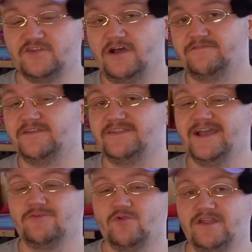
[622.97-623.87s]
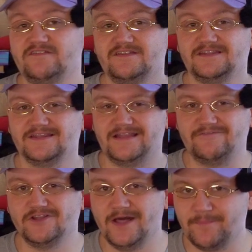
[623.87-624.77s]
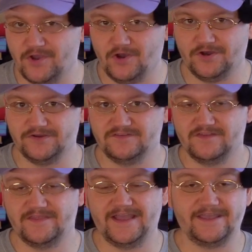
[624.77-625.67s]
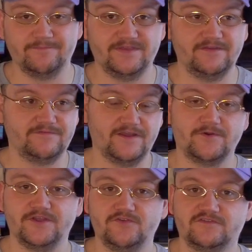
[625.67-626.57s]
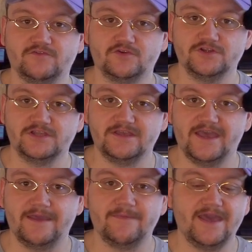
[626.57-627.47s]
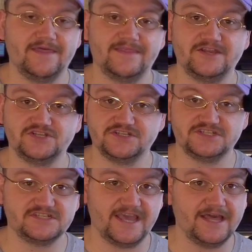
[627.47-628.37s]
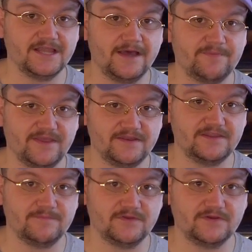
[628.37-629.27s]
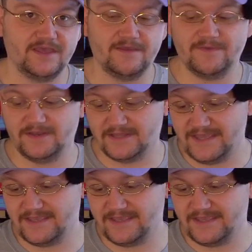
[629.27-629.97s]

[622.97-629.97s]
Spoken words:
off, the deck runs level up cards that can be very useful early game and then just scale up into the middle game and late